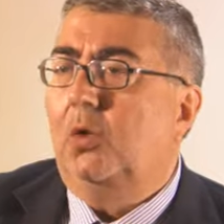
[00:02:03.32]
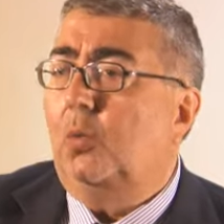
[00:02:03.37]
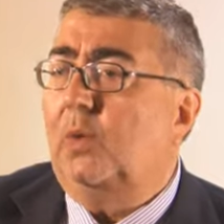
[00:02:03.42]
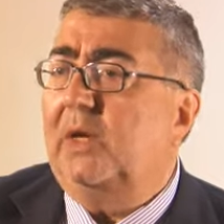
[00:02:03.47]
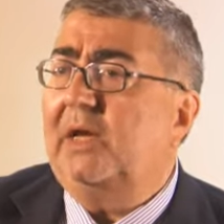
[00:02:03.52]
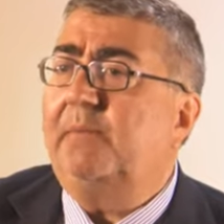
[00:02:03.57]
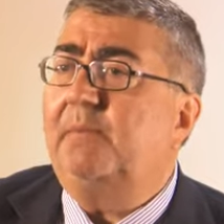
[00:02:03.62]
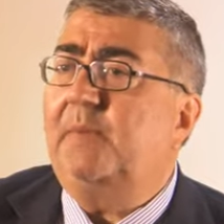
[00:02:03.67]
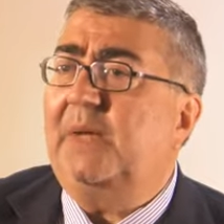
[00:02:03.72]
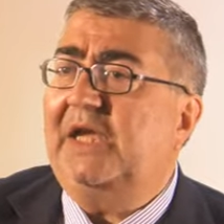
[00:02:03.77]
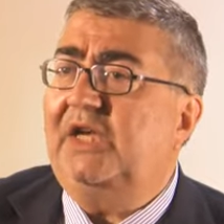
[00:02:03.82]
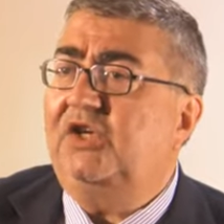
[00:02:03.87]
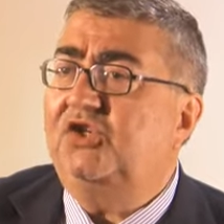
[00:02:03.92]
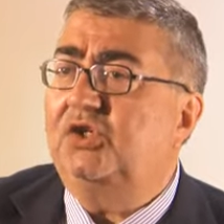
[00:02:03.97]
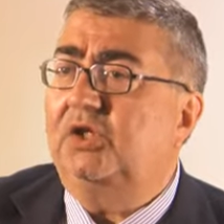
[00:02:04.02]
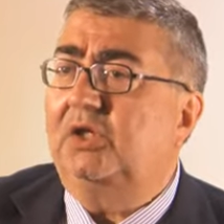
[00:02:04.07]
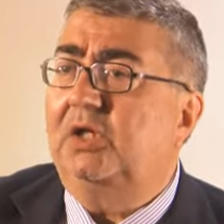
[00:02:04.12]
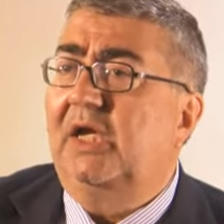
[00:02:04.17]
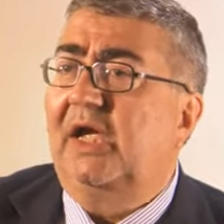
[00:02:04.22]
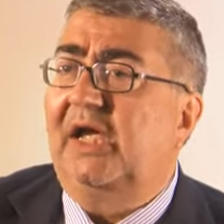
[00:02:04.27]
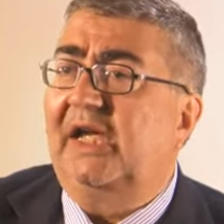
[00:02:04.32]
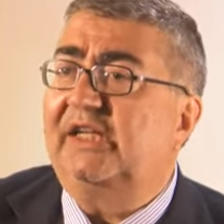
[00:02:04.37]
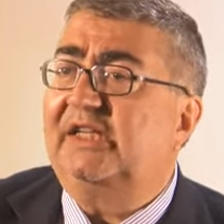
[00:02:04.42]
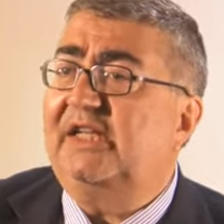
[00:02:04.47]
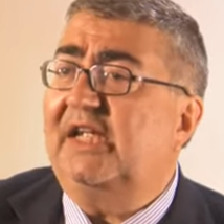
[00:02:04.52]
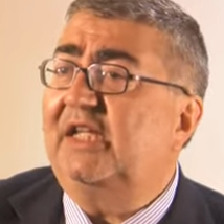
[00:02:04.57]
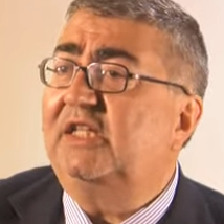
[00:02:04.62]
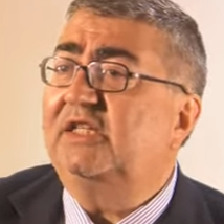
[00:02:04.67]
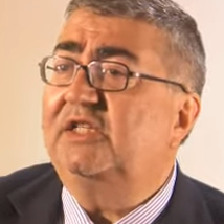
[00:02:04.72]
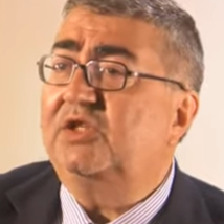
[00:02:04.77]
when a patient
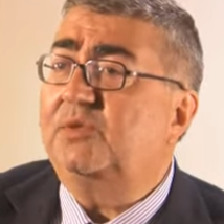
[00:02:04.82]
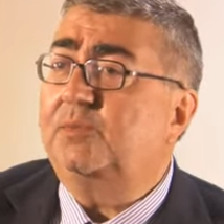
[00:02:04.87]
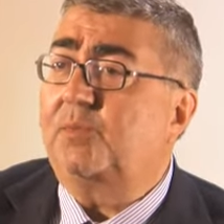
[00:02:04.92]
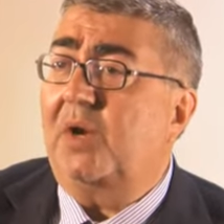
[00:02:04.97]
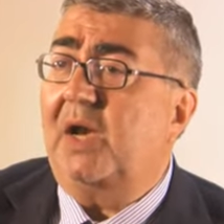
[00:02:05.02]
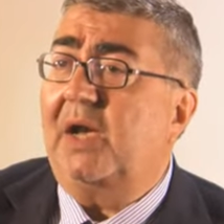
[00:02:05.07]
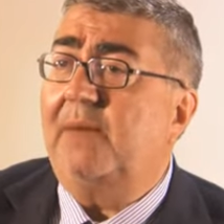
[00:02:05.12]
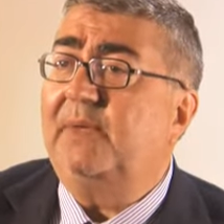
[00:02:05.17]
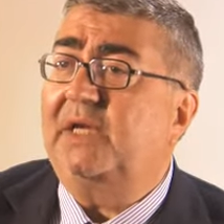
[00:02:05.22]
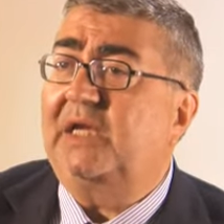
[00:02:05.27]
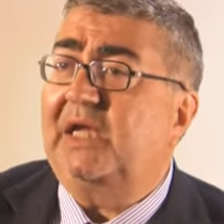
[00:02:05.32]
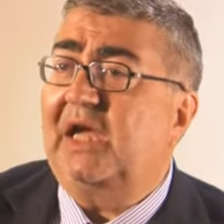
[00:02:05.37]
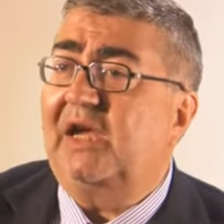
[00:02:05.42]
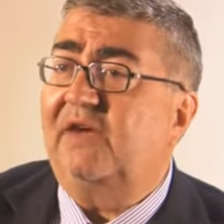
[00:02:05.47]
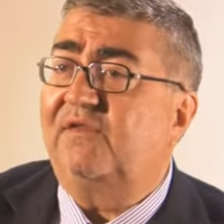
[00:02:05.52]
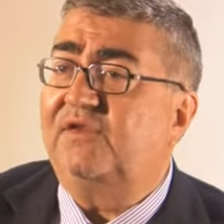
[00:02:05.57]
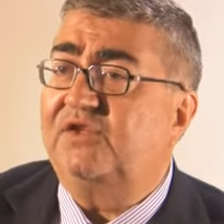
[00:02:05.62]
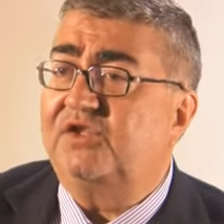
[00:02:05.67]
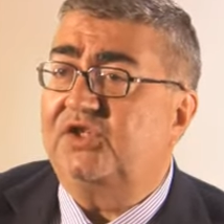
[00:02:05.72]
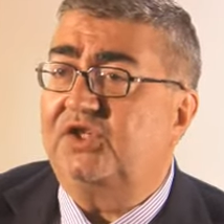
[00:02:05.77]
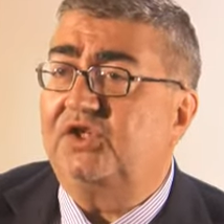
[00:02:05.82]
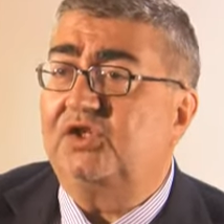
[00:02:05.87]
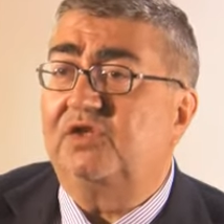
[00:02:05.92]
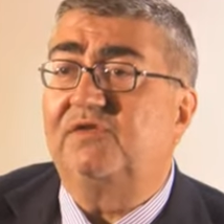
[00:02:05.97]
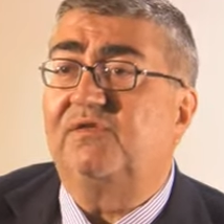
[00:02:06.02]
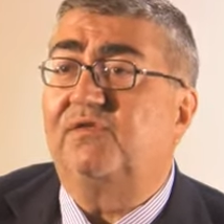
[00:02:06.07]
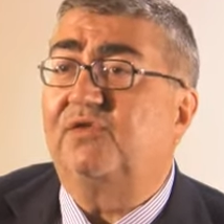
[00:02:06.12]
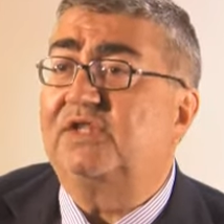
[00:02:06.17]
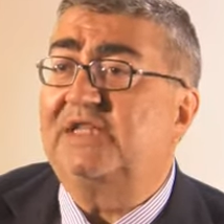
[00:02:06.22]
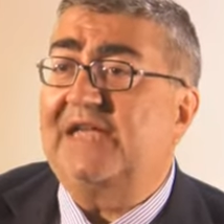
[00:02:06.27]
attends his primary care
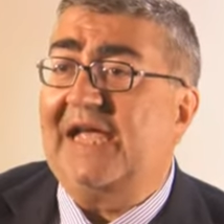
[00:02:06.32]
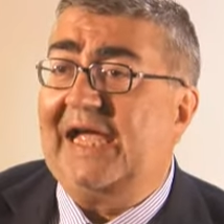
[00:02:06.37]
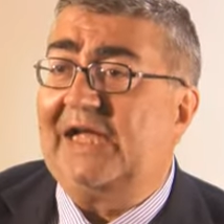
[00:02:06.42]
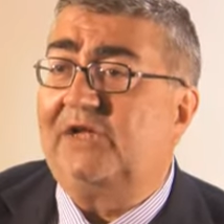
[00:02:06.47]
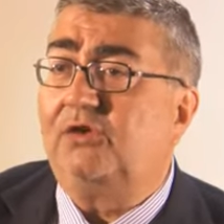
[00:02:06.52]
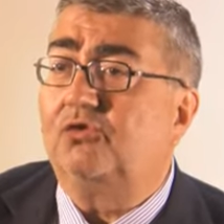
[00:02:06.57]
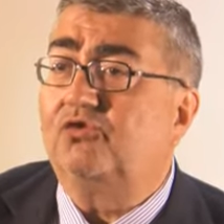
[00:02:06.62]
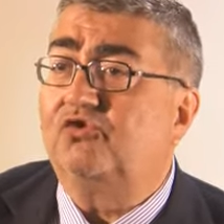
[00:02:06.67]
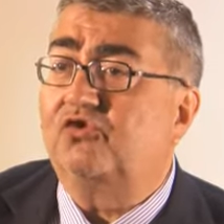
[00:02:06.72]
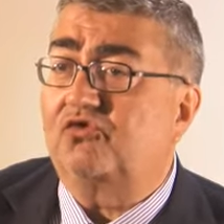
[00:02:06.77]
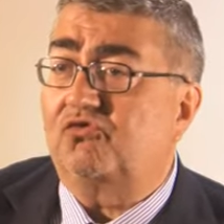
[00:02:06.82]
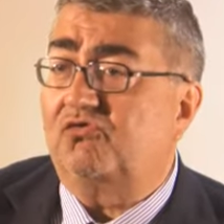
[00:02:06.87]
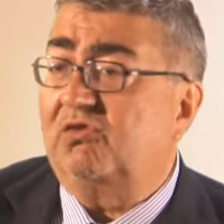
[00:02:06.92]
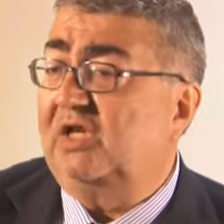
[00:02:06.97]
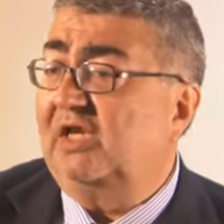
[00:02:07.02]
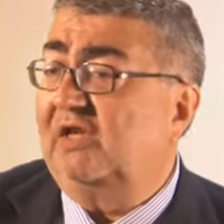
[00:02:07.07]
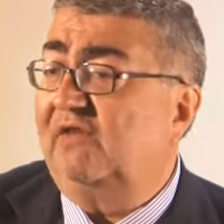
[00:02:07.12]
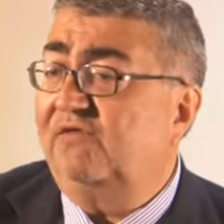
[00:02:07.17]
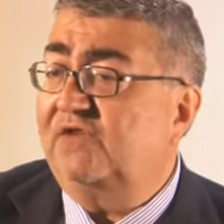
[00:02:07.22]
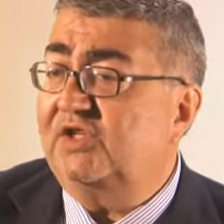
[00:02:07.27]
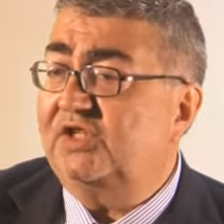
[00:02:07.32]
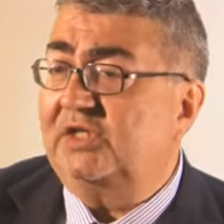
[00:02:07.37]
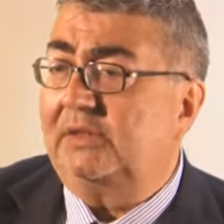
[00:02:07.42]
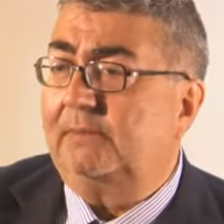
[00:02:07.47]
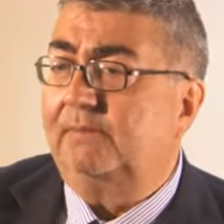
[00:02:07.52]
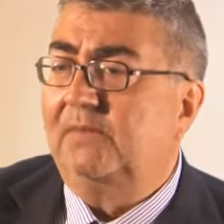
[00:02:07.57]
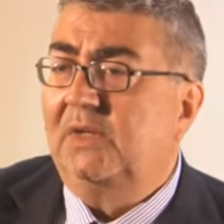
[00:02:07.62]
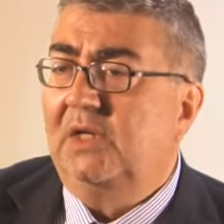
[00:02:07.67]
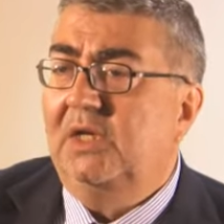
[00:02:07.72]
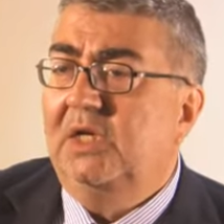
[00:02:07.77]
physician for his annual screening visit.